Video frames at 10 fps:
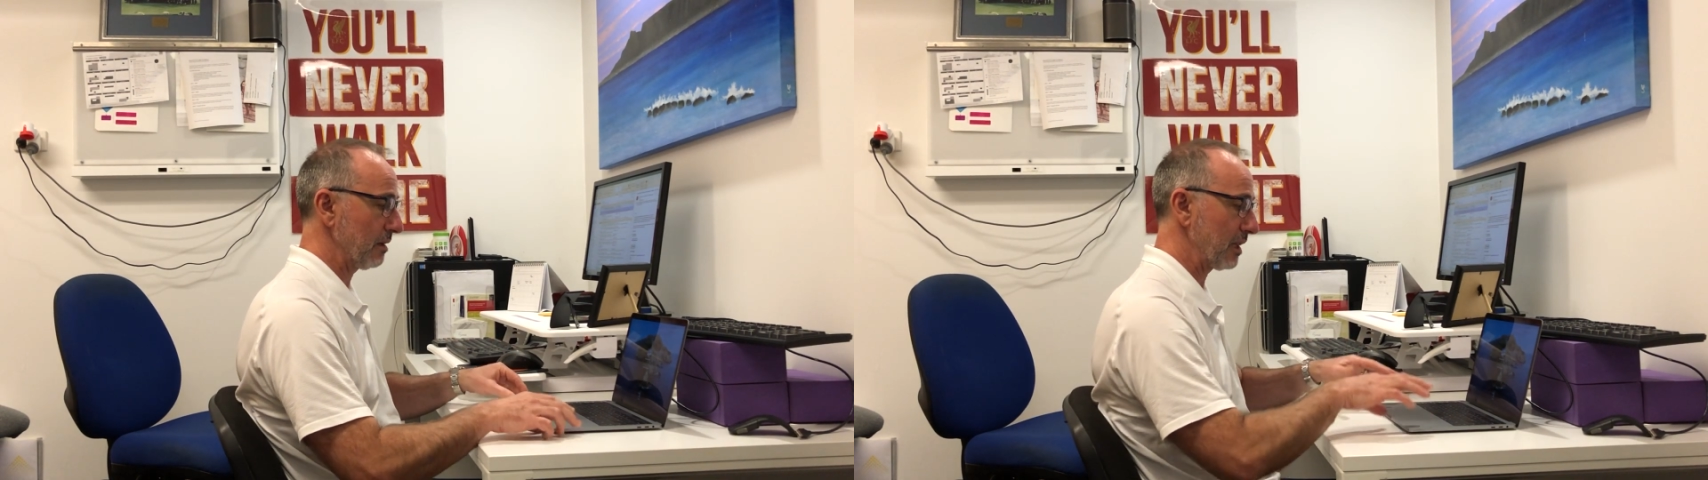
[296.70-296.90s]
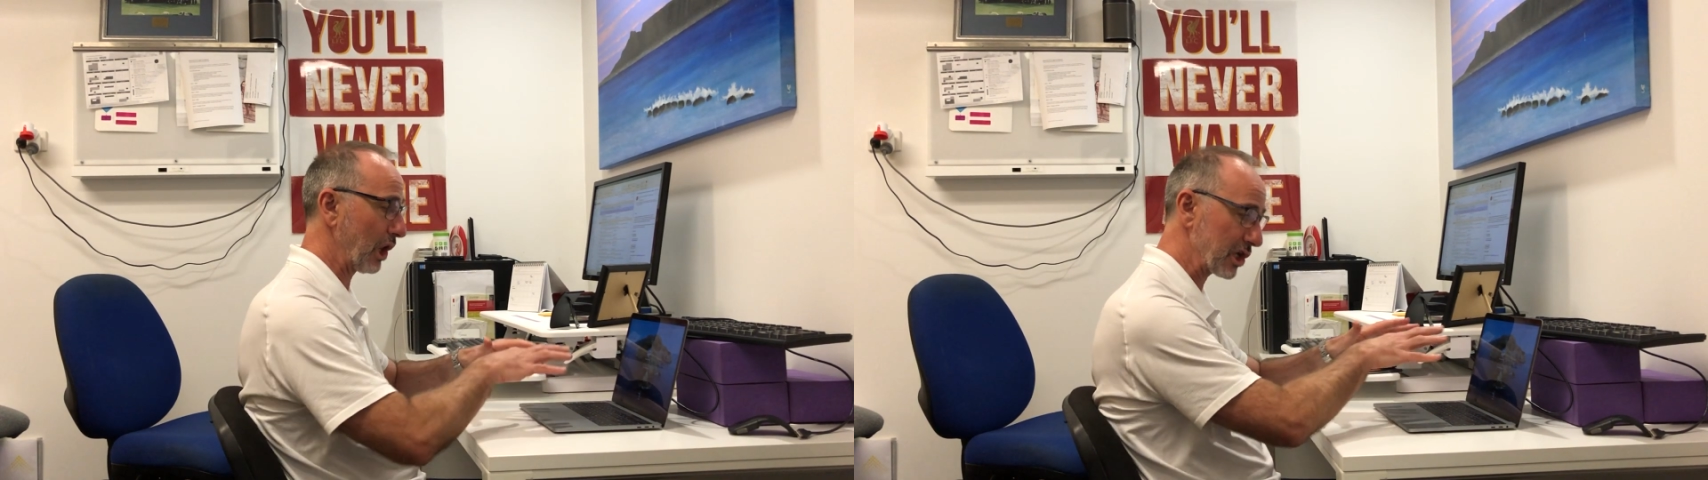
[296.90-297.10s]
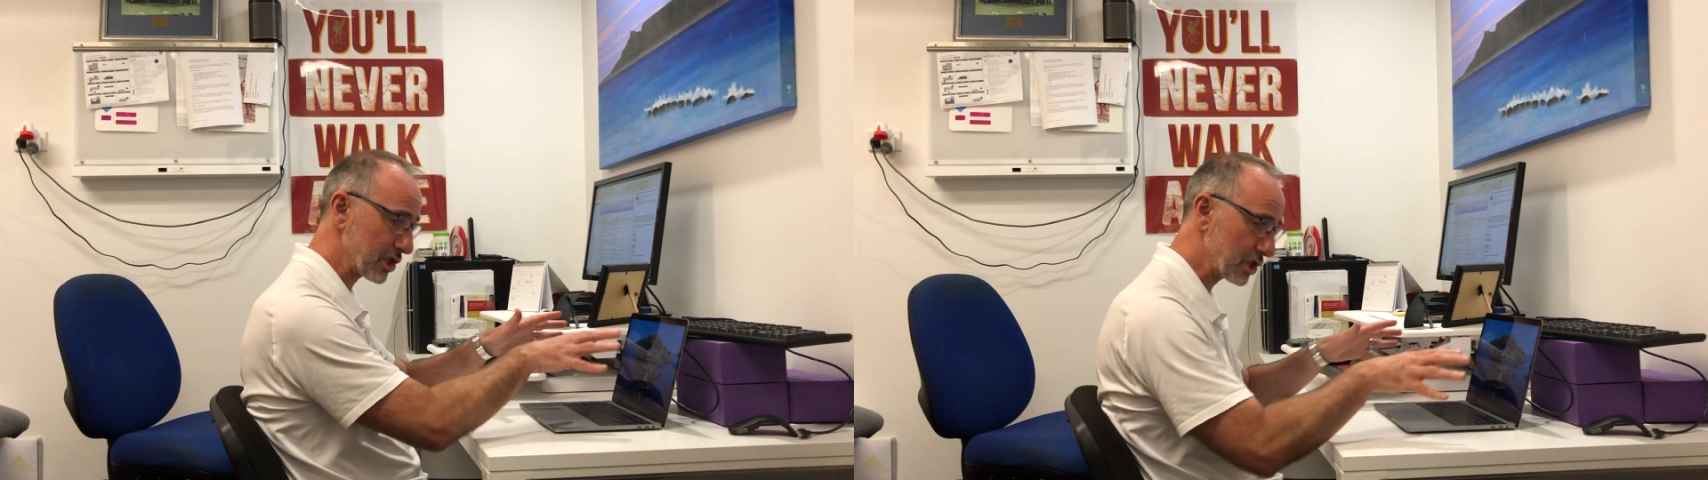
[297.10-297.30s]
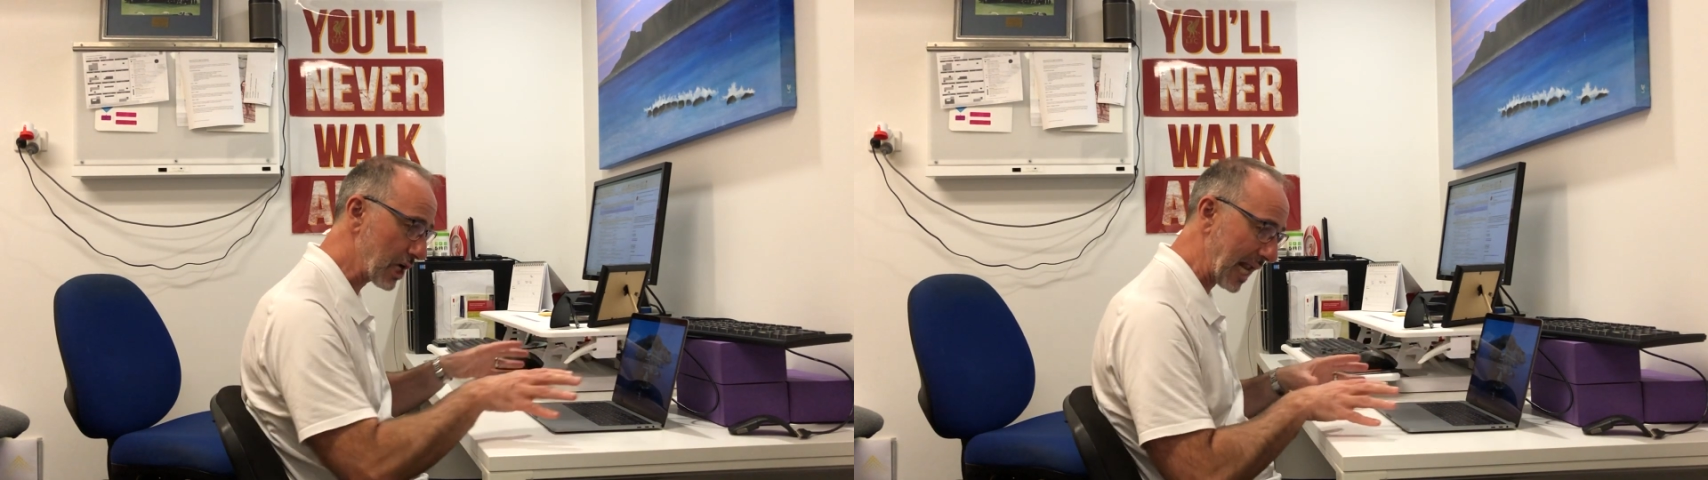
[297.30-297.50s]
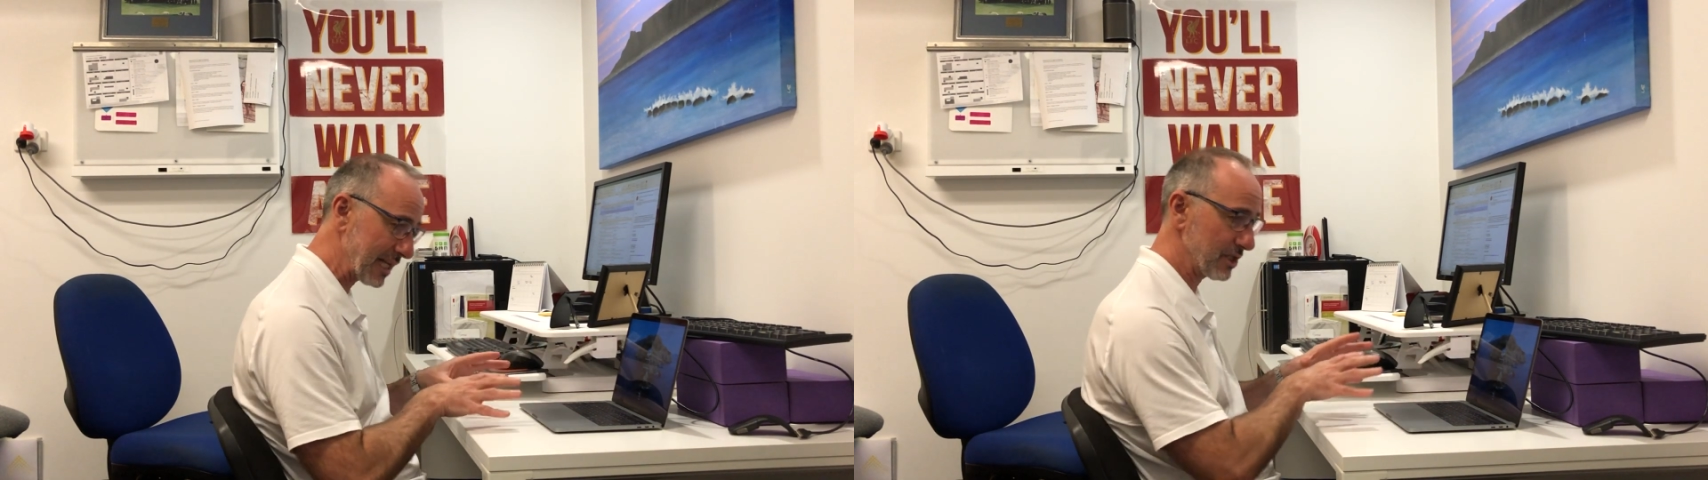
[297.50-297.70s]
Lots of
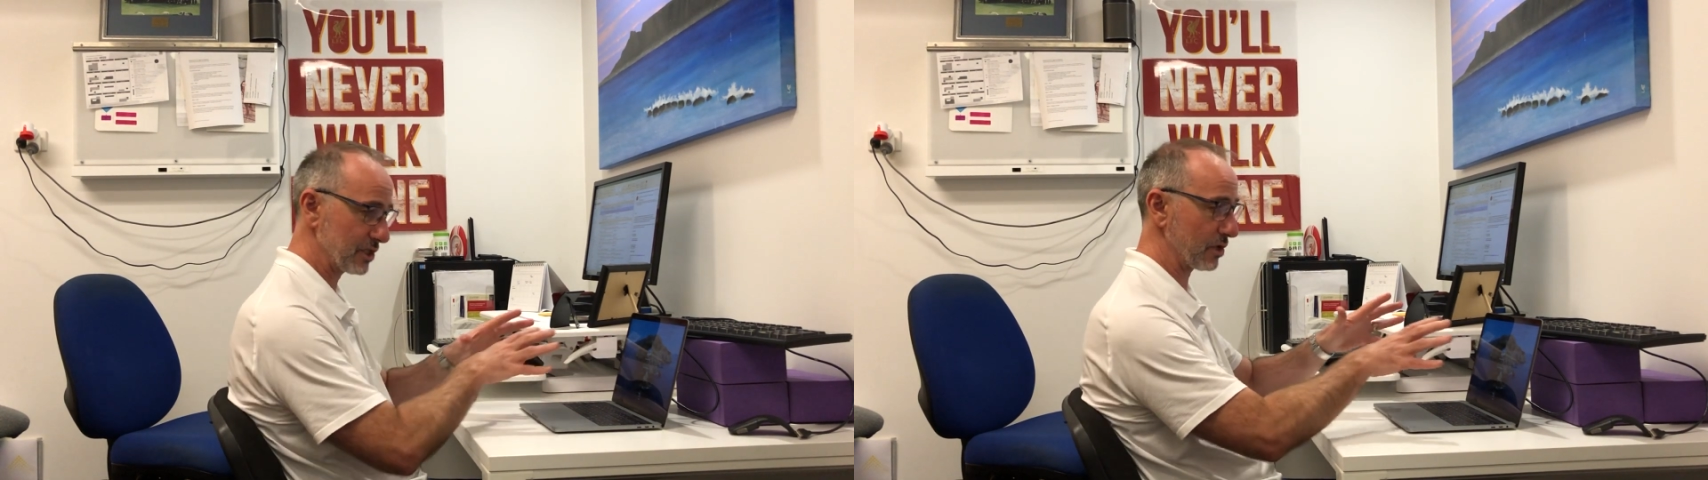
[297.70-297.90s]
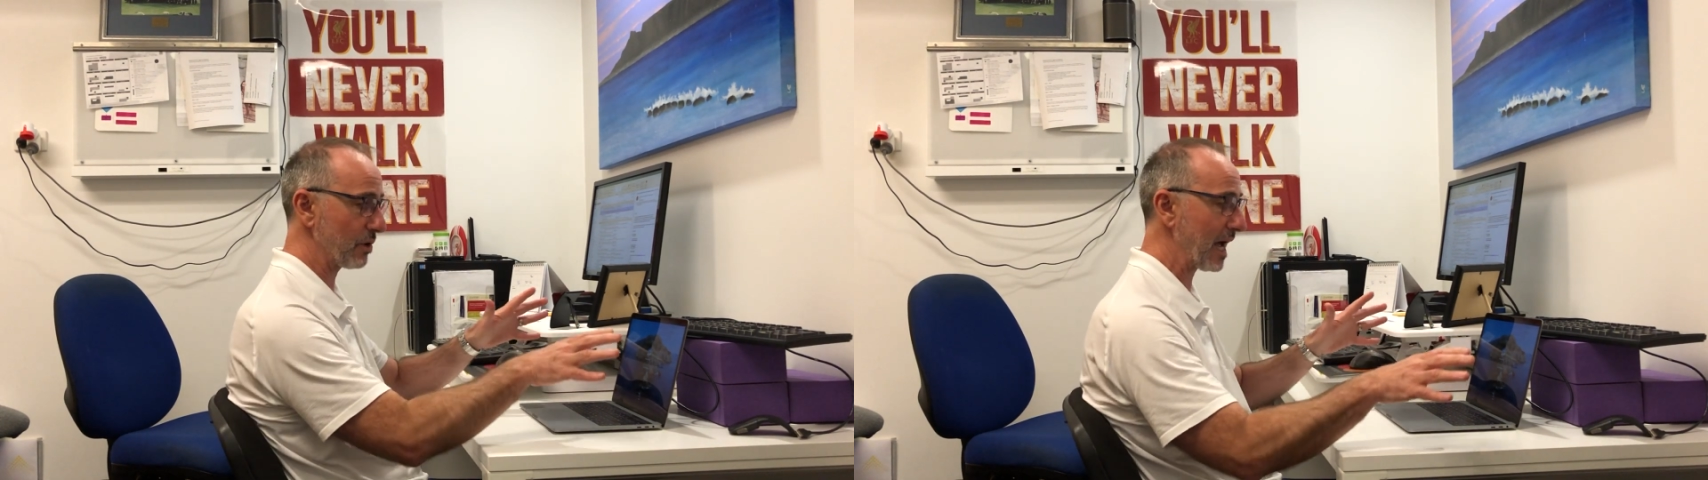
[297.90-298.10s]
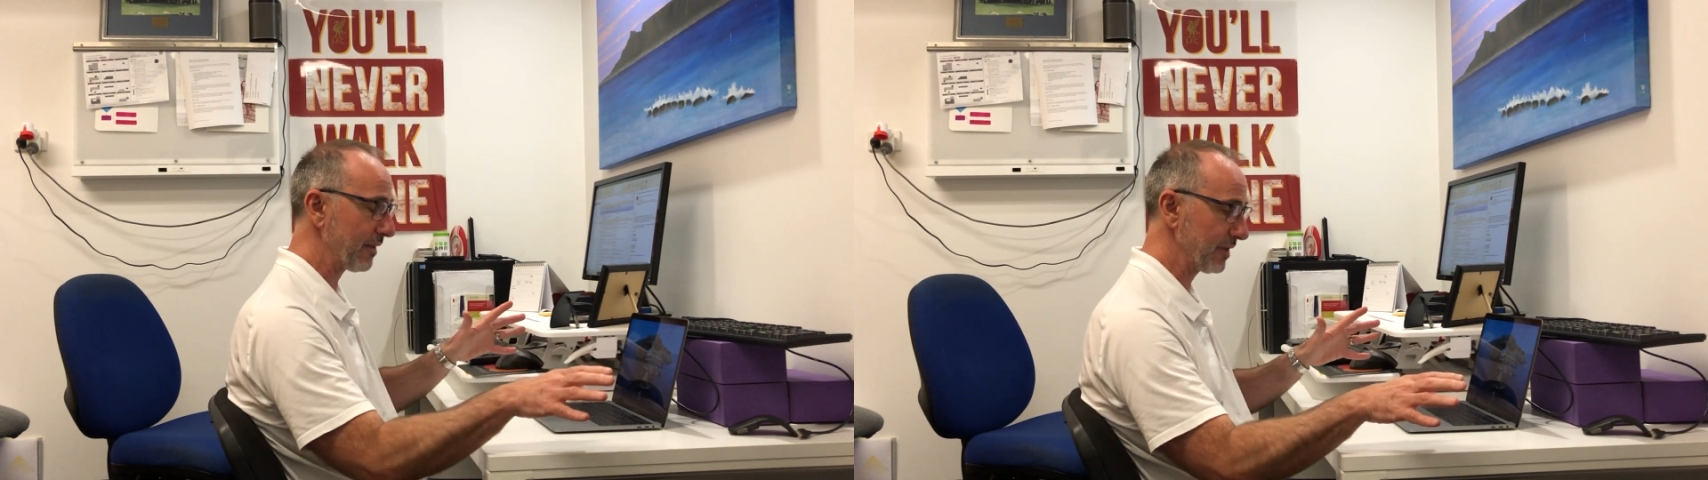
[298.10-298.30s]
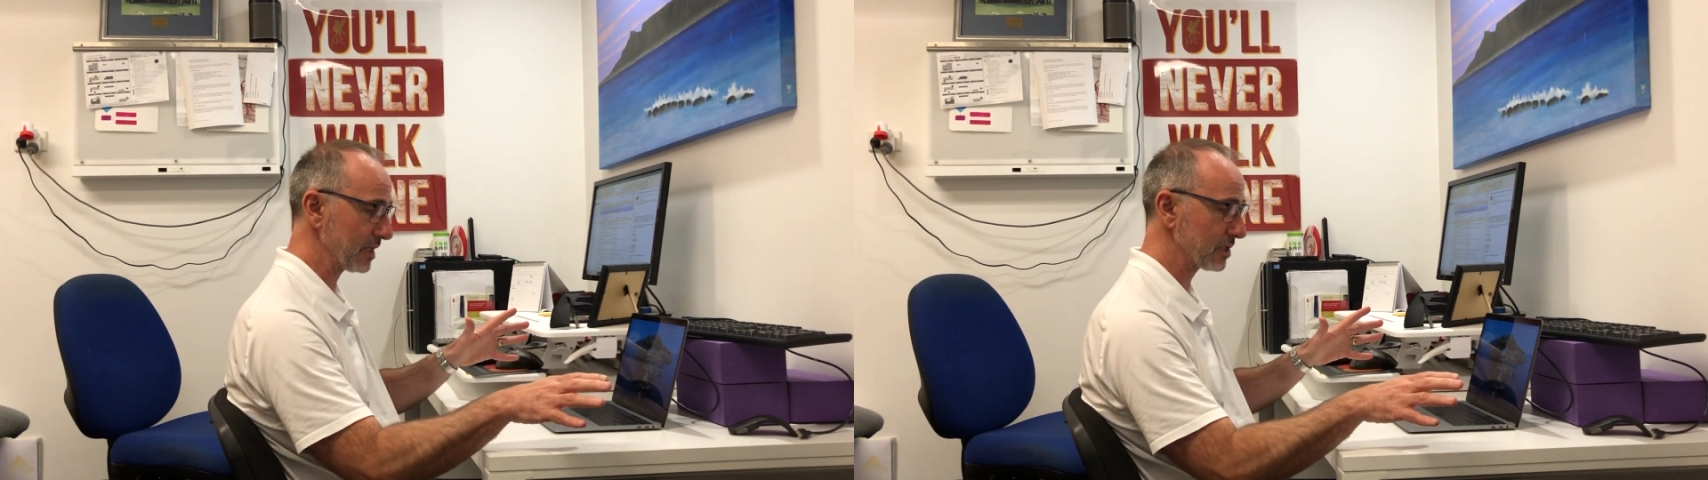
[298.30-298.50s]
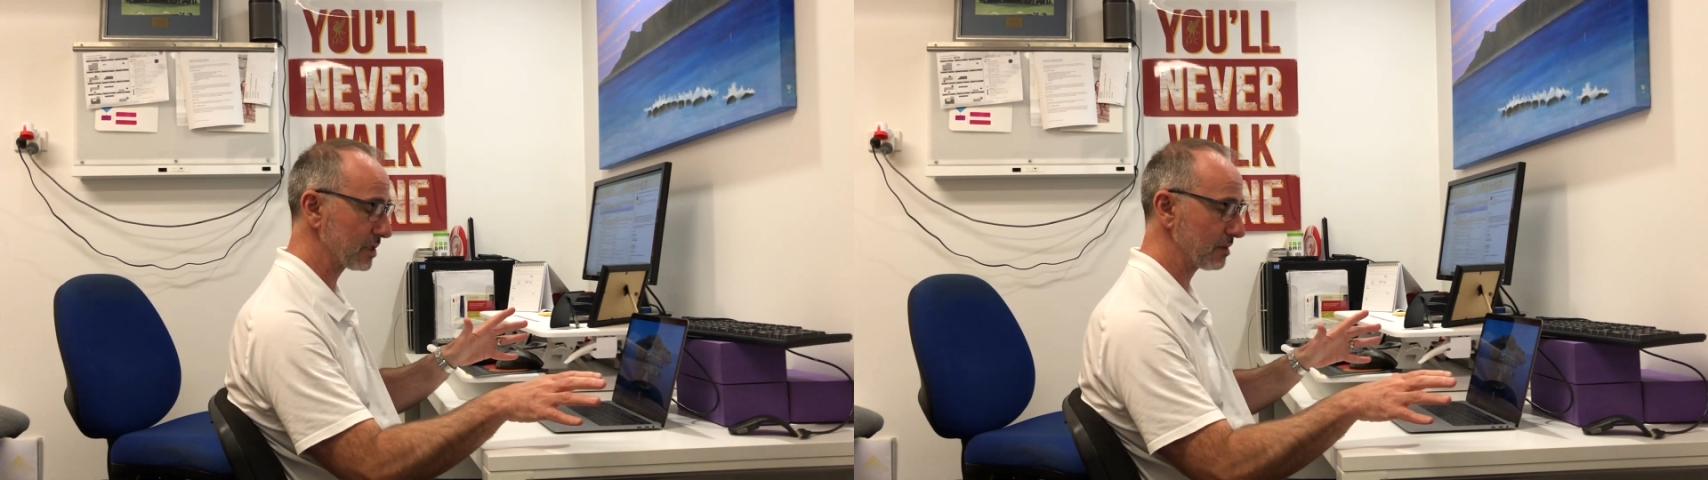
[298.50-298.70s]
challenges around
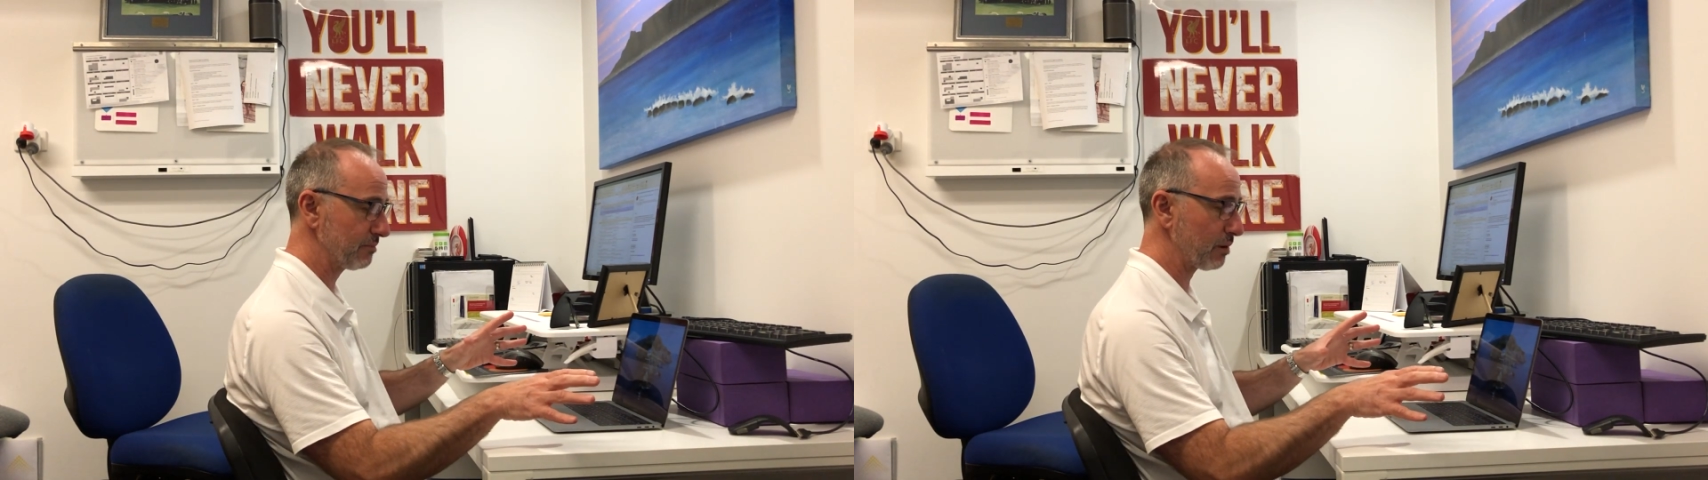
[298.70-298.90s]
this.